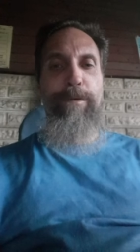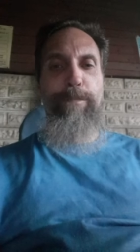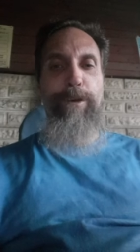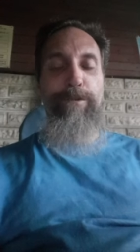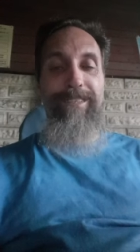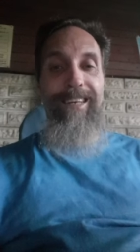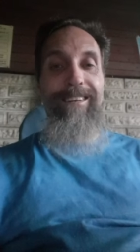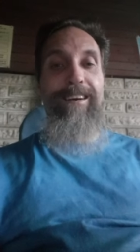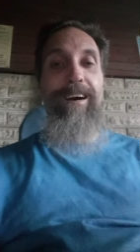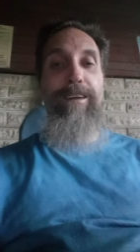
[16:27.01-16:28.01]
because He
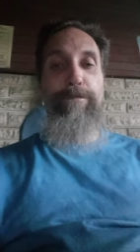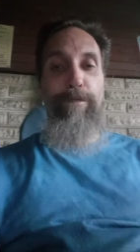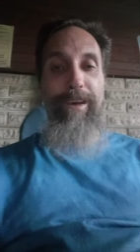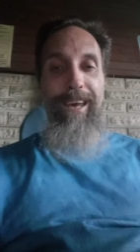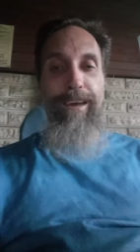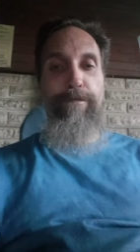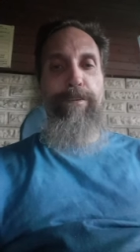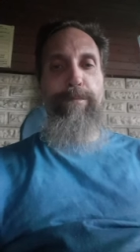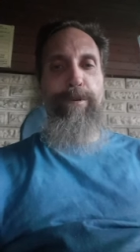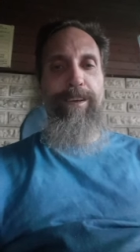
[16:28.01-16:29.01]
died for
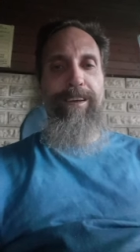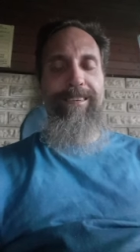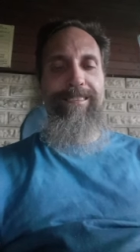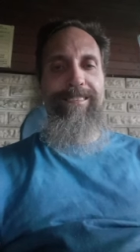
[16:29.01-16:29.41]
everybody.